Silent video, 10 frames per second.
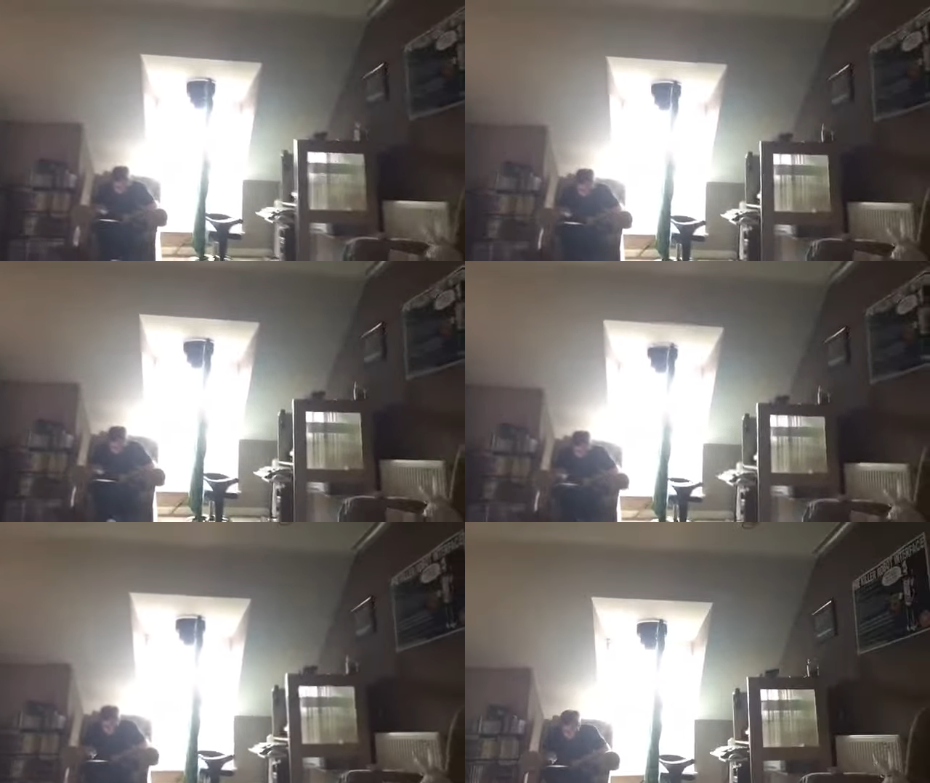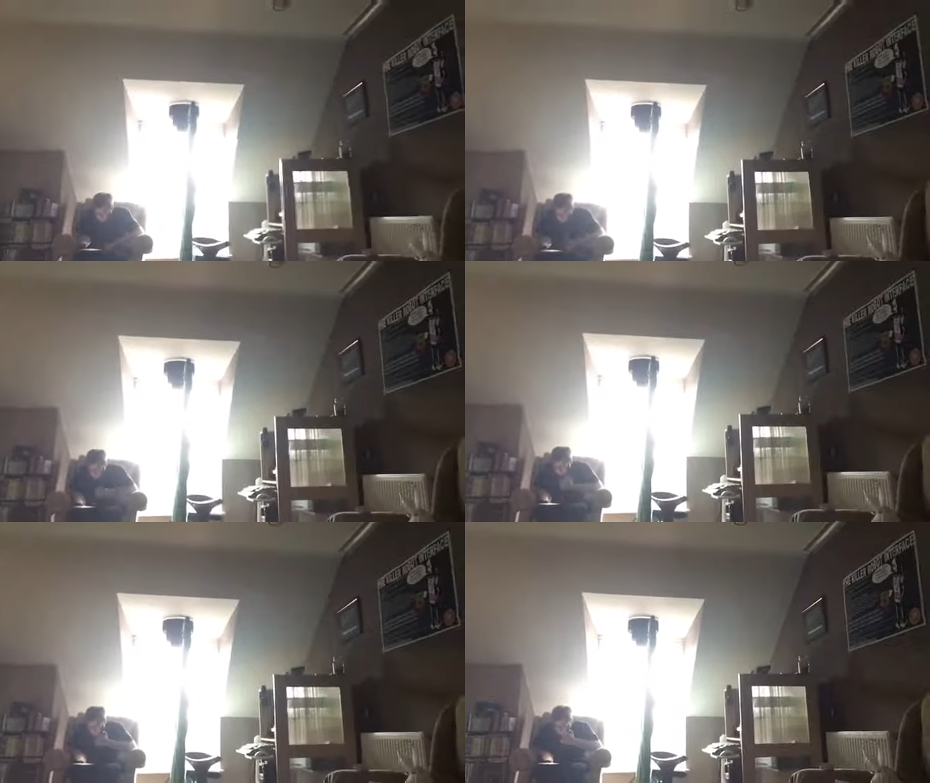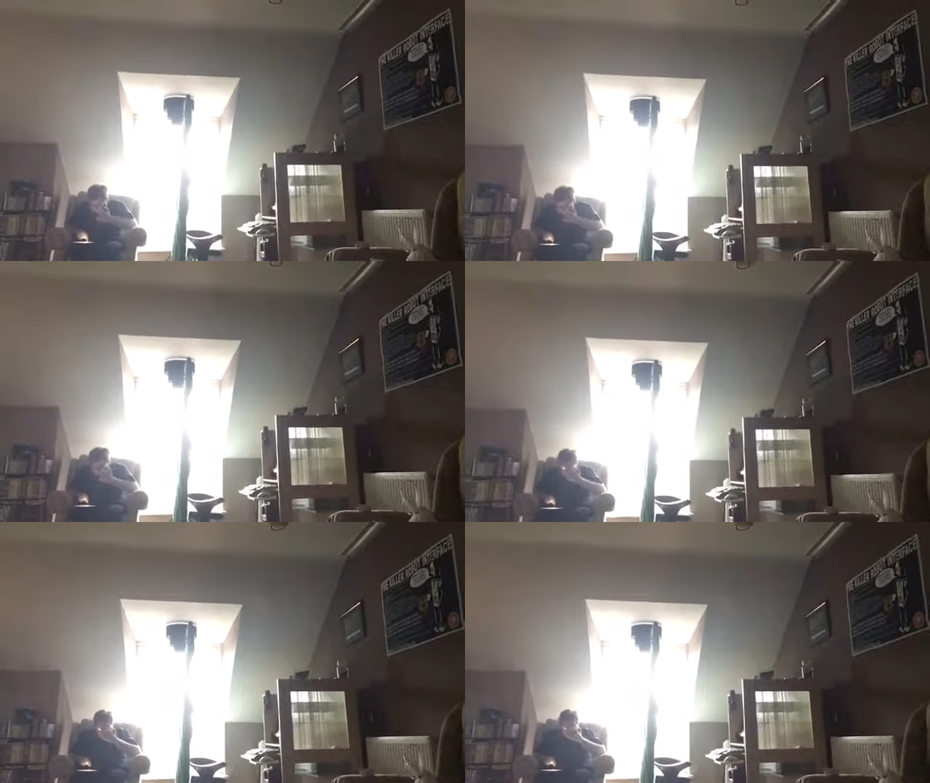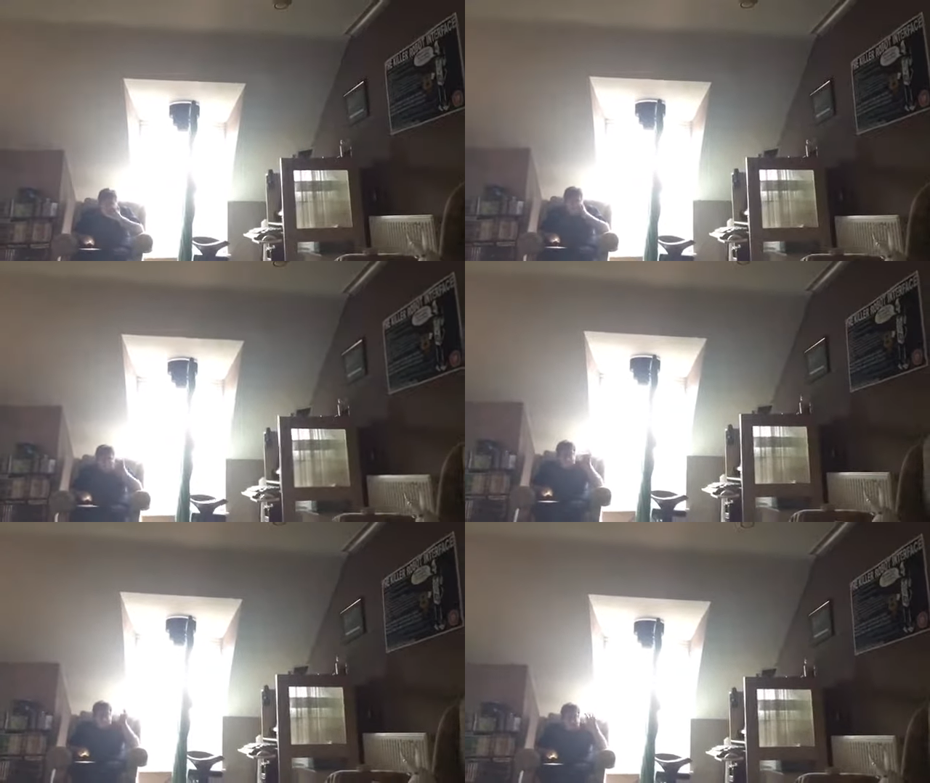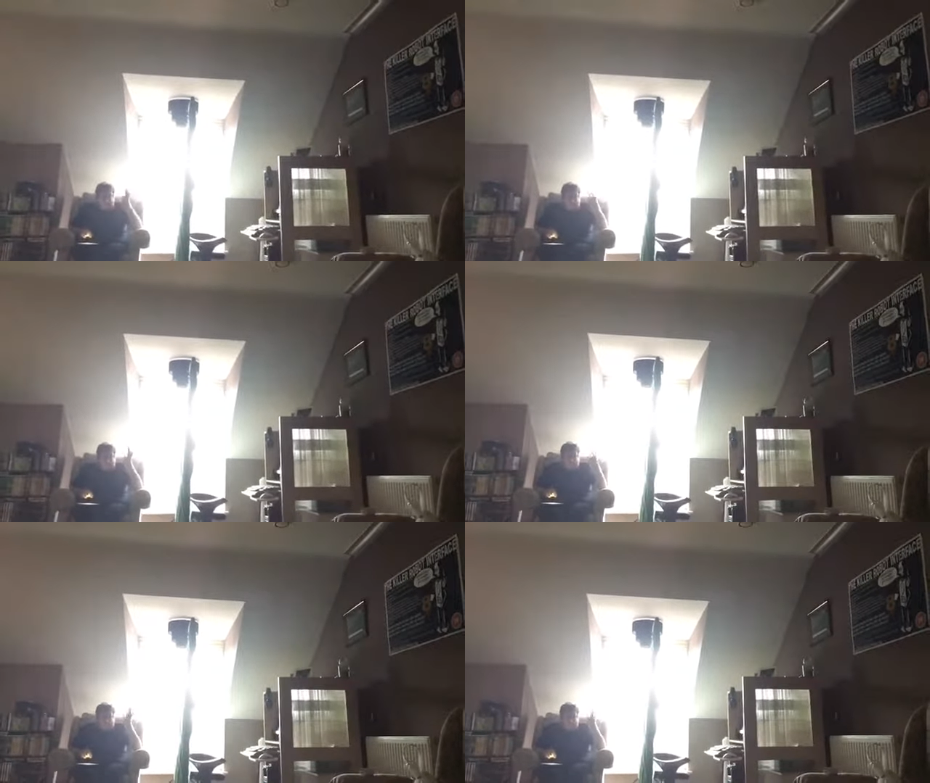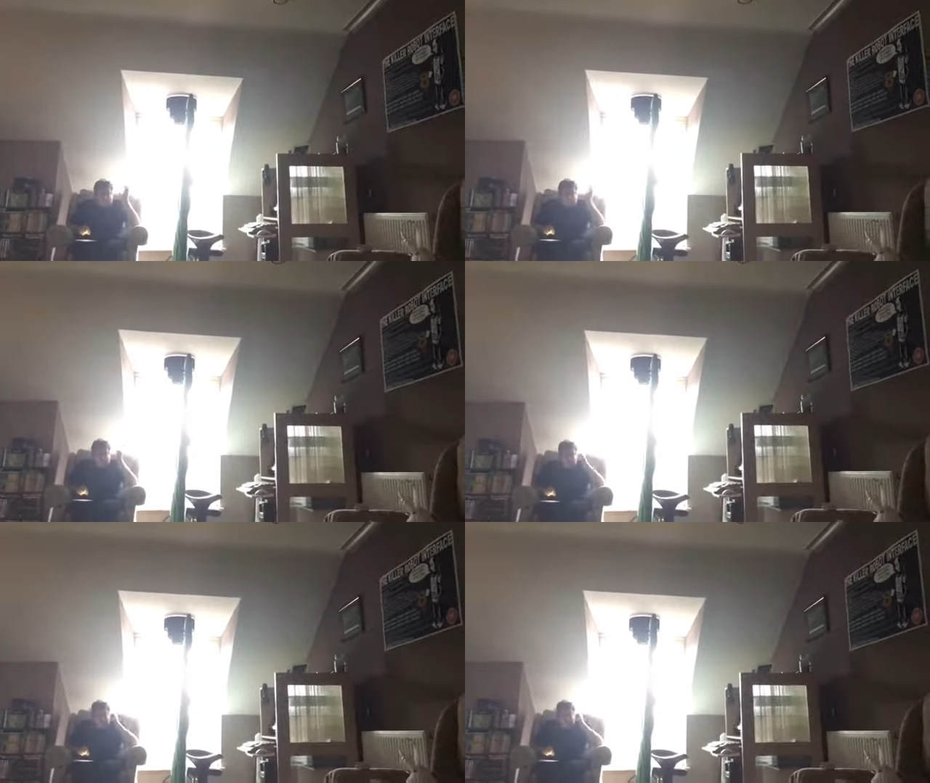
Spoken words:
No face is visible, so there are no lips to read.